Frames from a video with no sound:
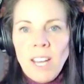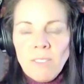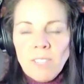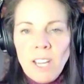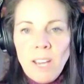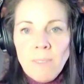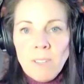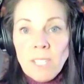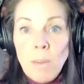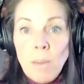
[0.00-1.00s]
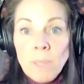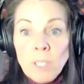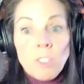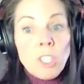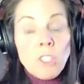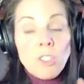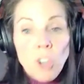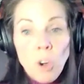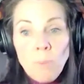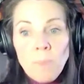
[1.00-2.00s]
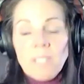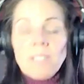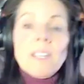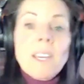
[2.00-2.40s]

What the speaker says: every time there's an episode, so you don't miss